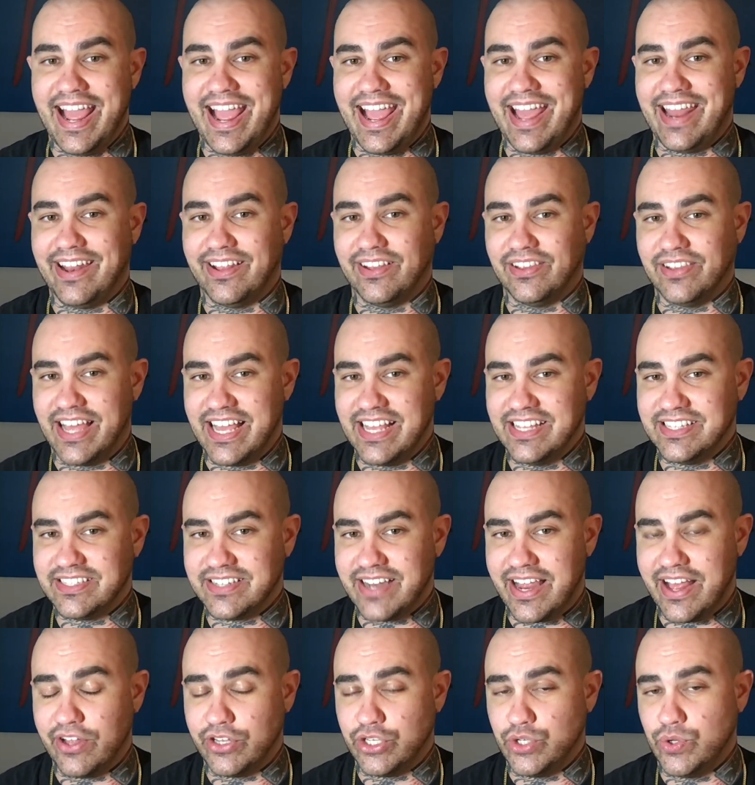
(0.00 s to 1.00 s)
and a light
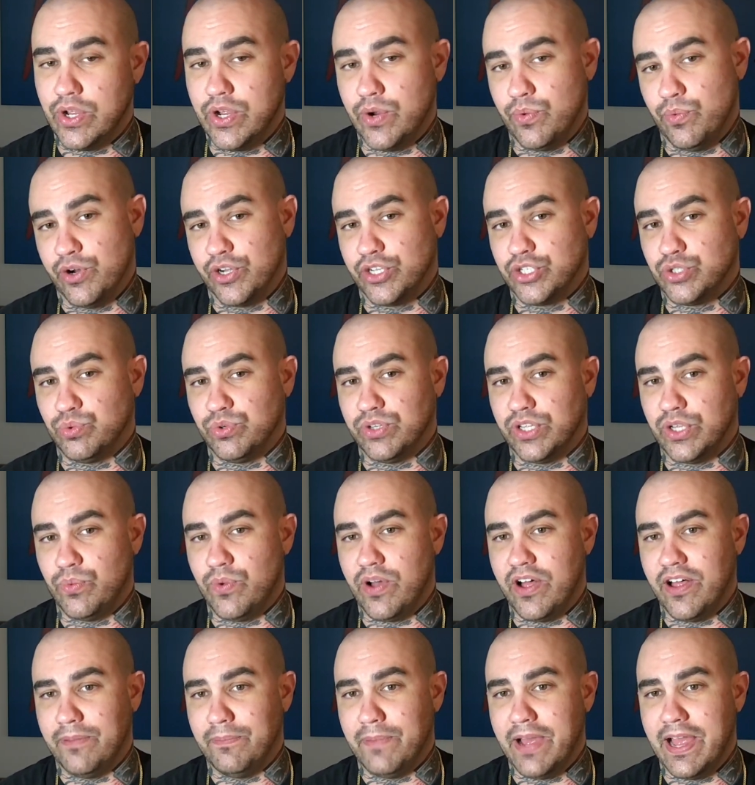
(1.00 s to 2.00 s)
style to it works really
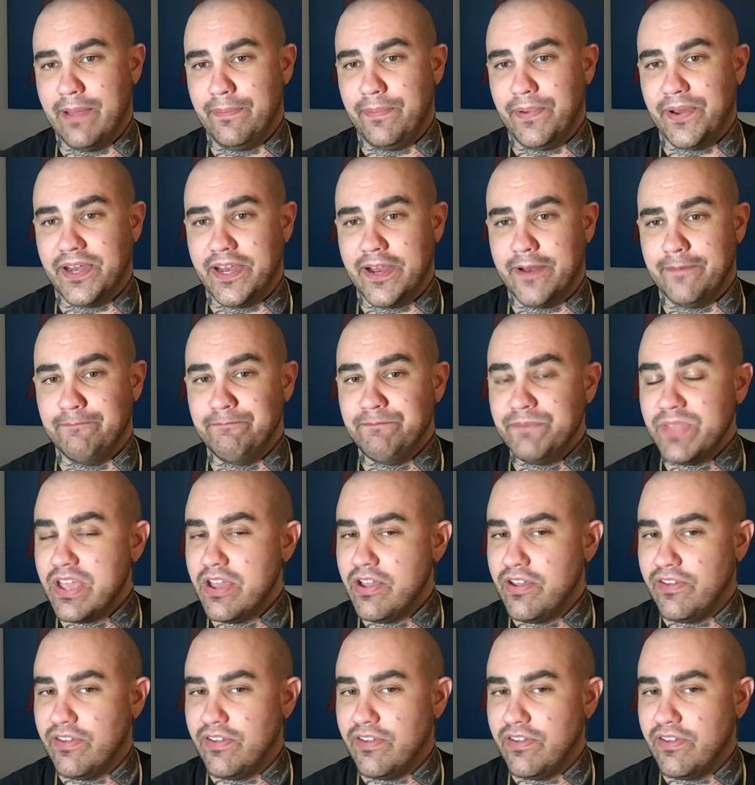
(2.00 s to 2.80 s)
well, in my opinion.